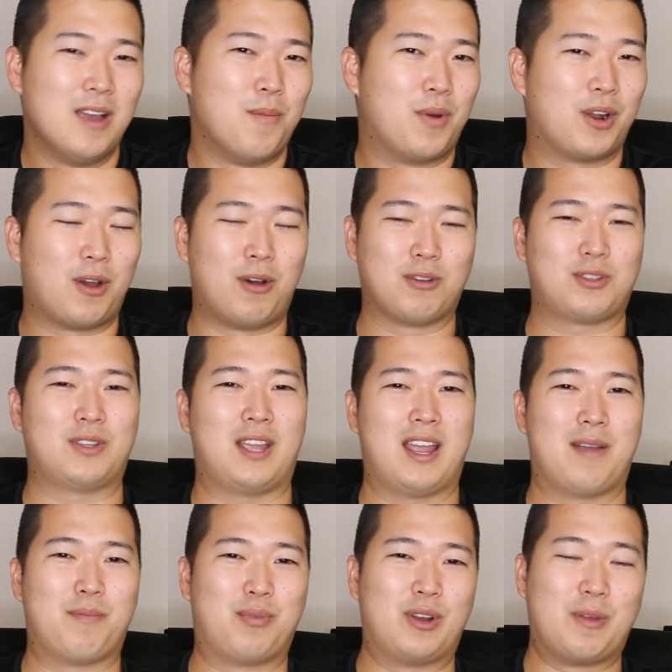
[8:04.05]
but I also
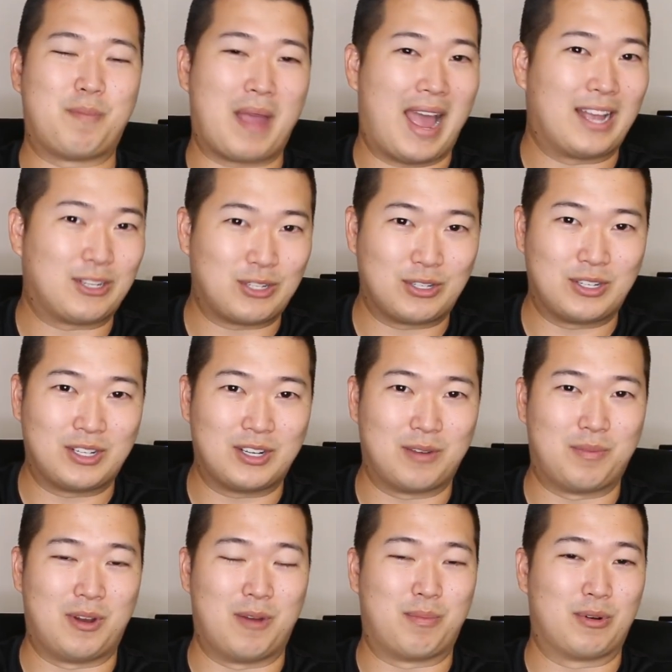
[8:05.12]
am pretty passionate
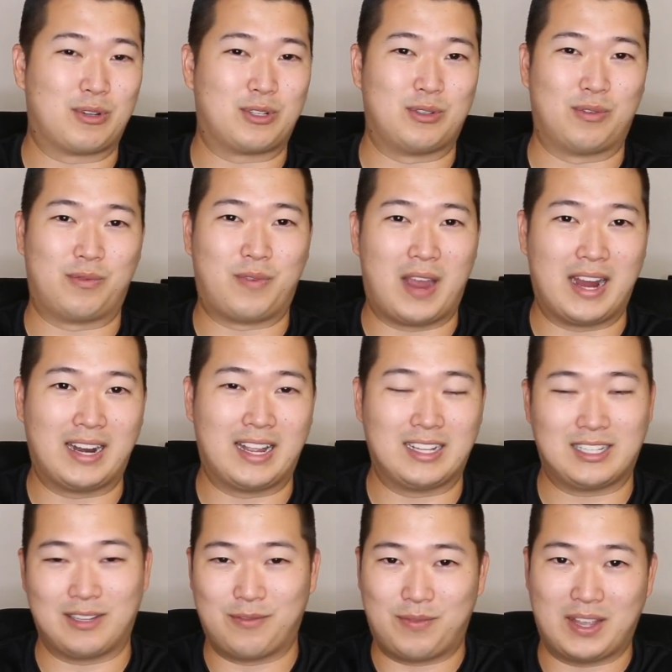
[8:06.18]
about personal
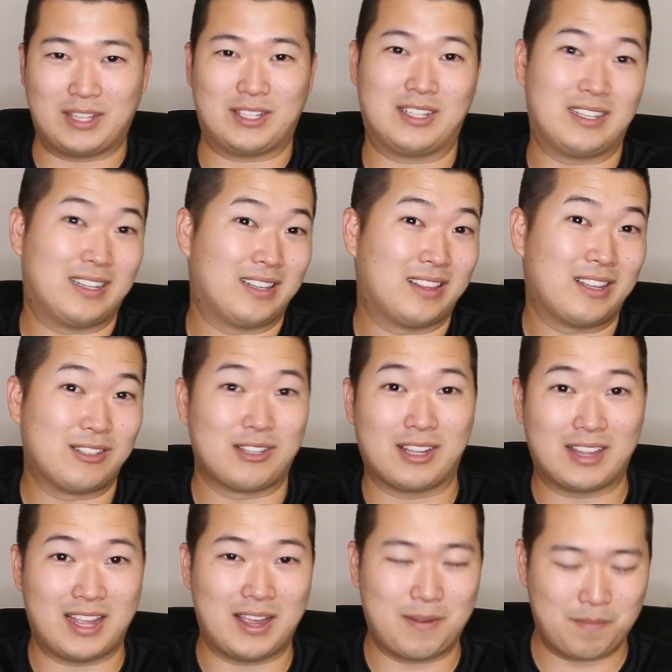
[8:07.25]
finance, investing and things like
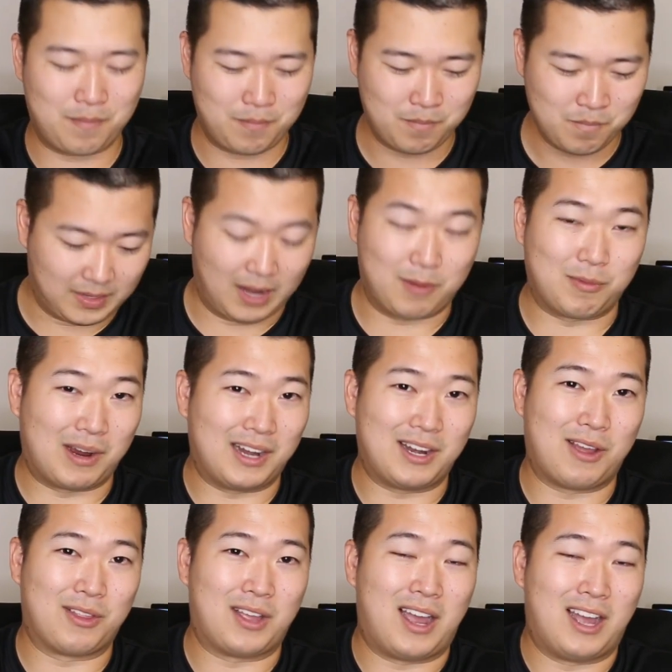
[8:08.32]
that. And right
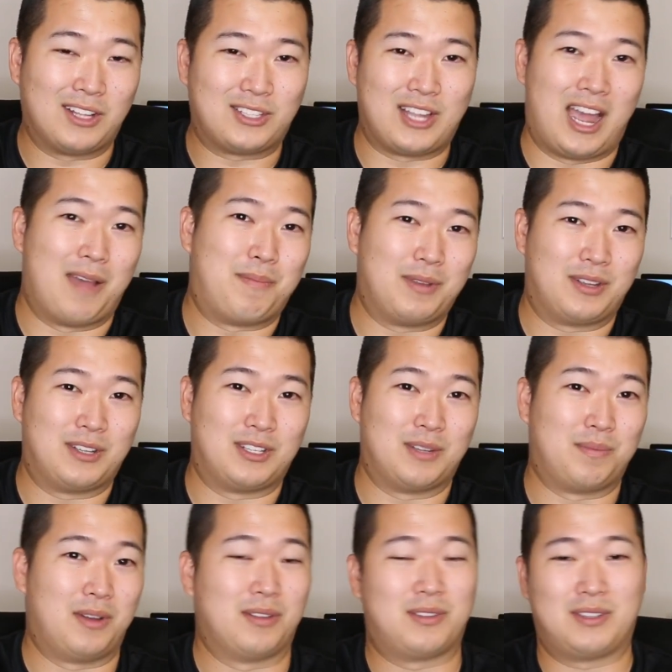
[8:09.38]
now the hot topic is
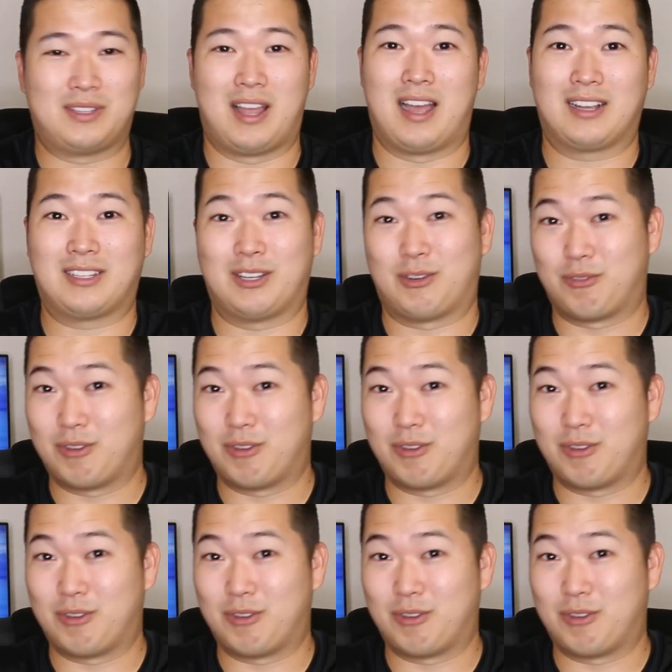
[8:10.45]
about stocks and